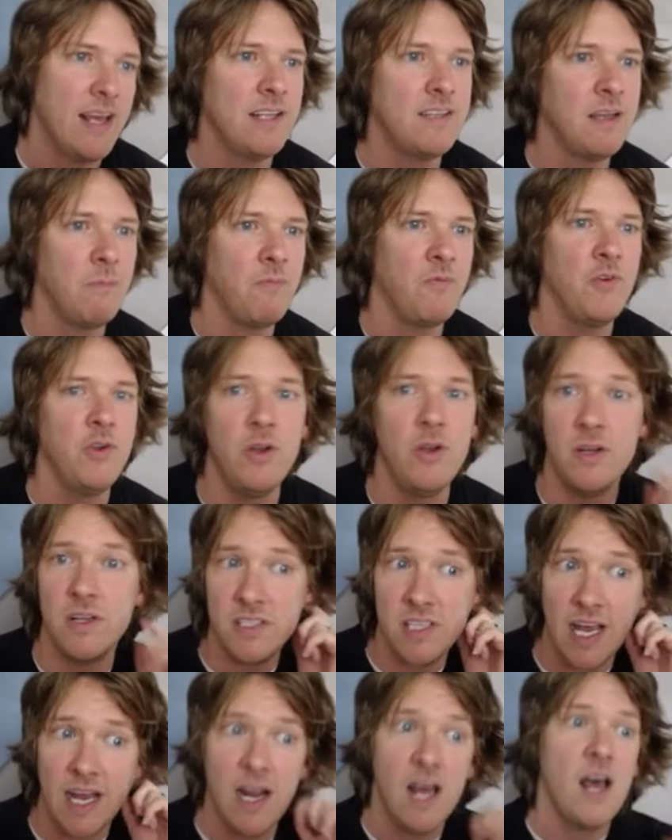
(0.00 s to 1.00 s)
it's up for you to
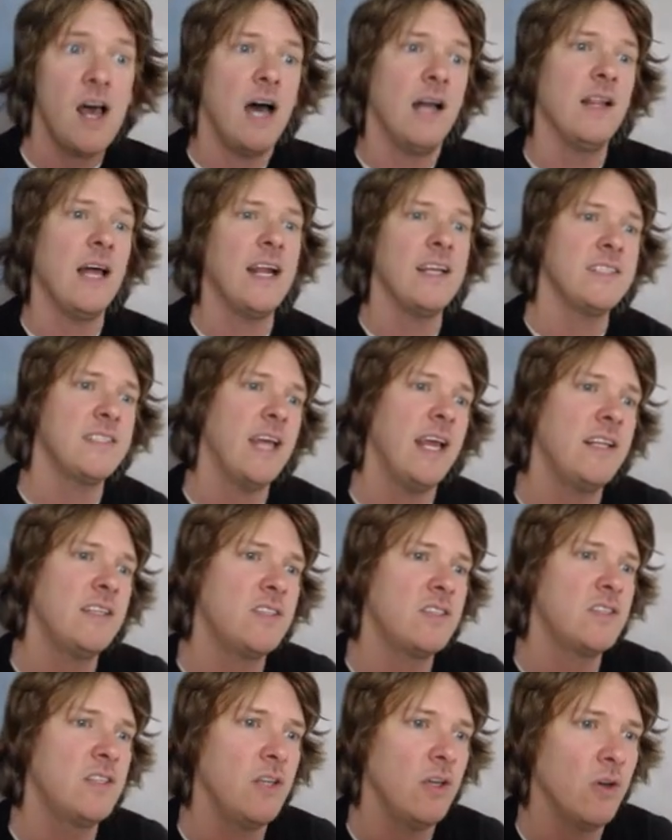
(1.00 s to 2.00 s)
decide. A lot of states
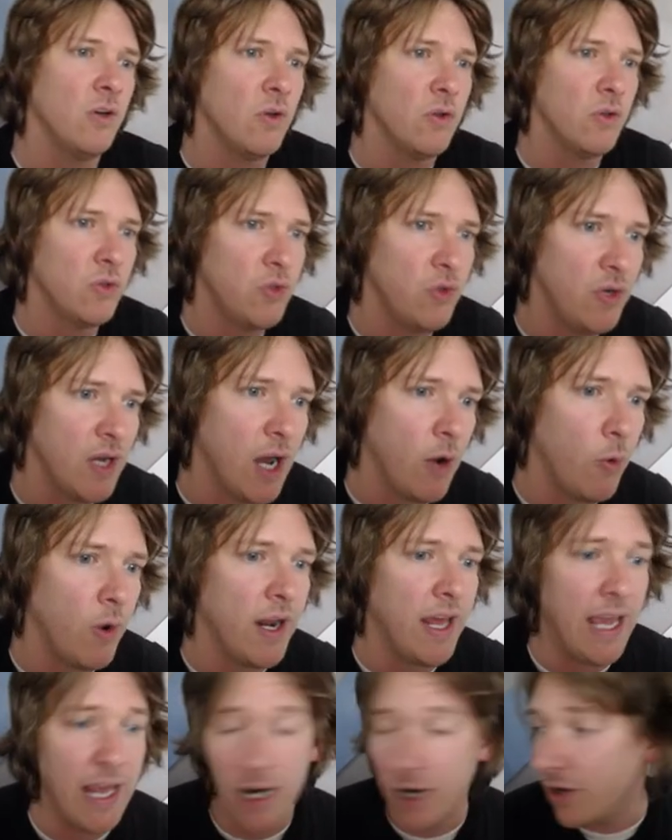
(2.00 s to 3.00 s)
still do not
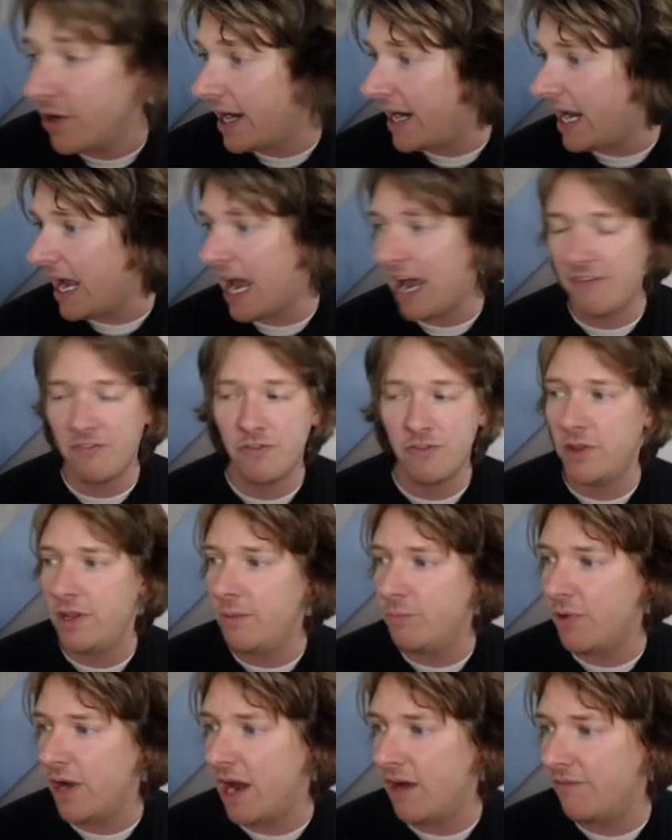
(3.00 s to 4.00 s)
want to integrate after the
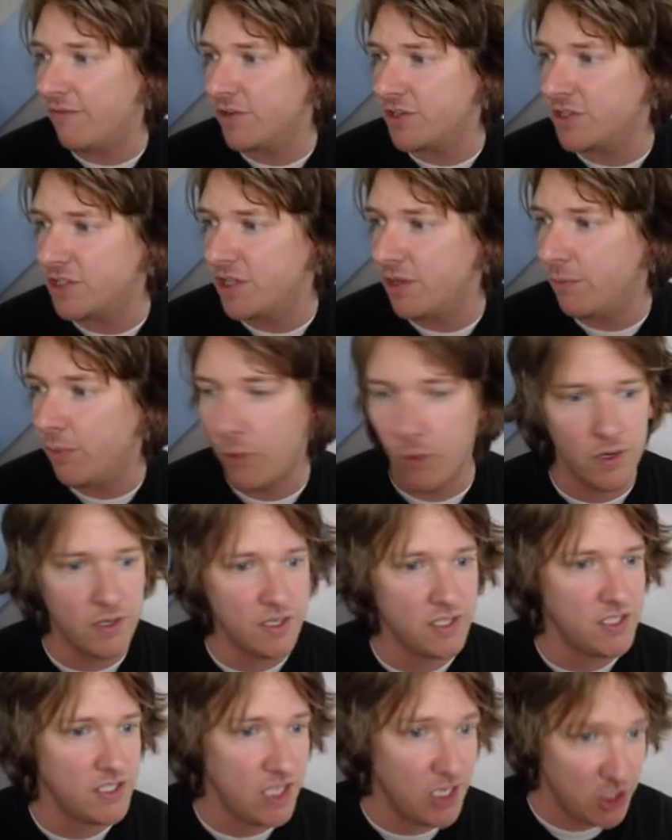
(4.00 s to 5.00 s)
Brown versus the Board
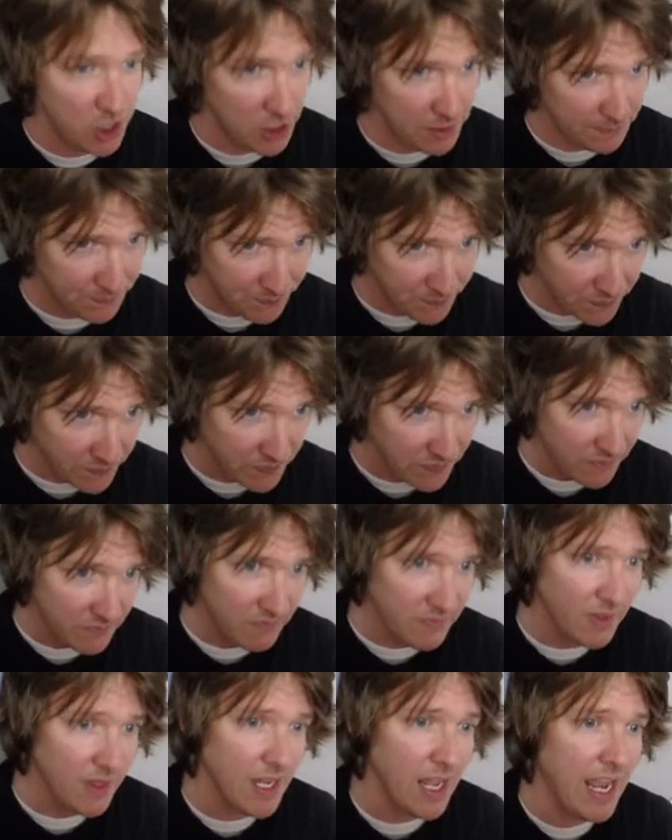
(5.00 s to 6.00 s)
decision.
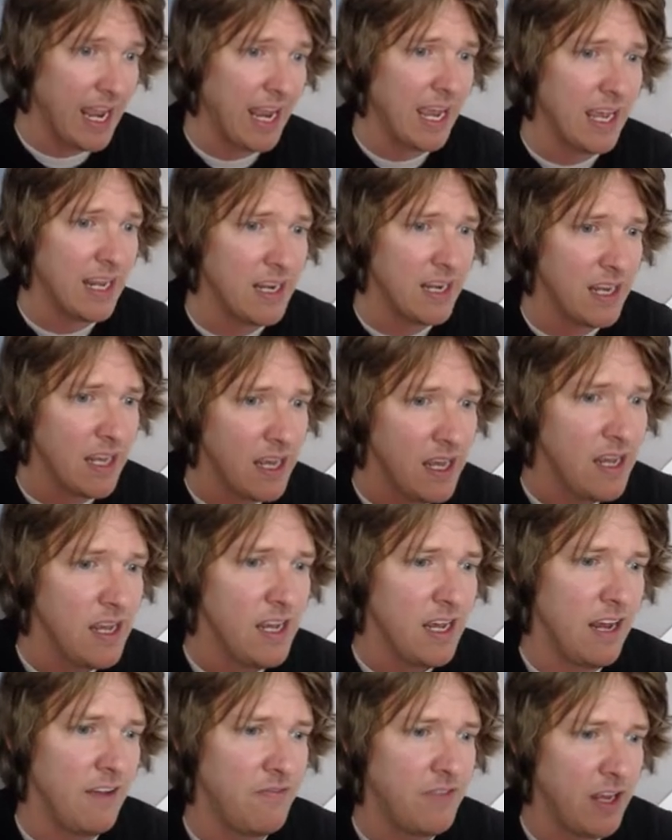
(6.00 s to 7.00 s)
And
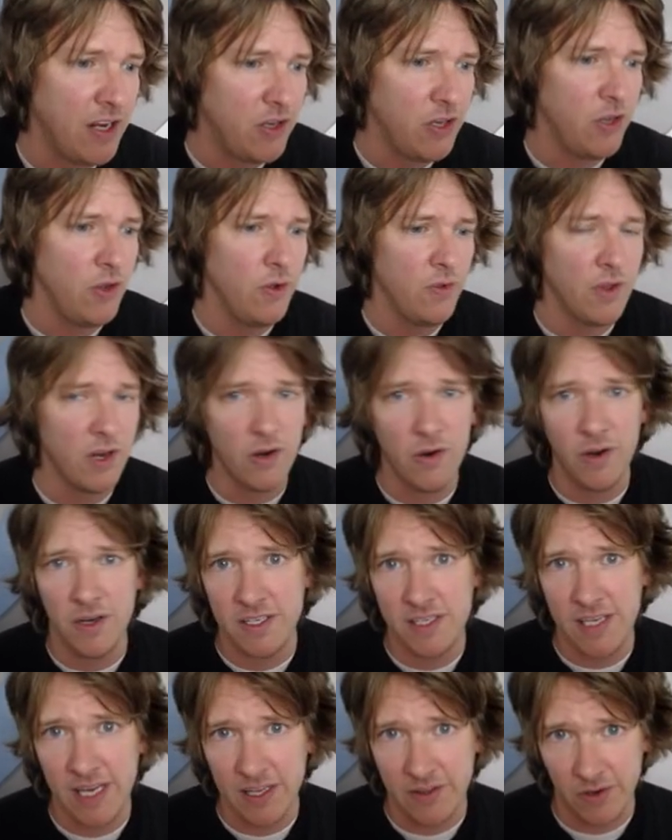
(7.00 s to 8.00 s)
if they do, they're going
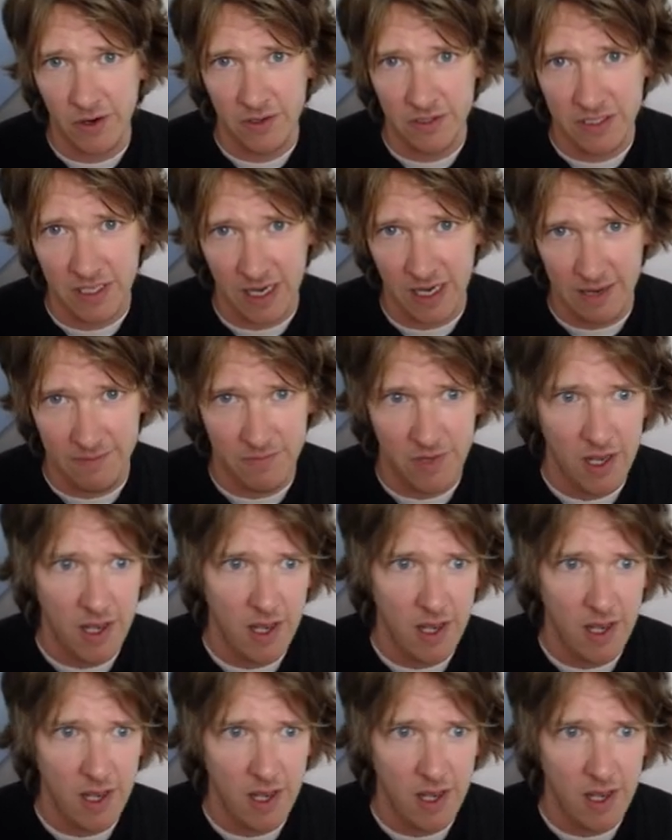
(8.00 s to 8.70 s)
to take their own time.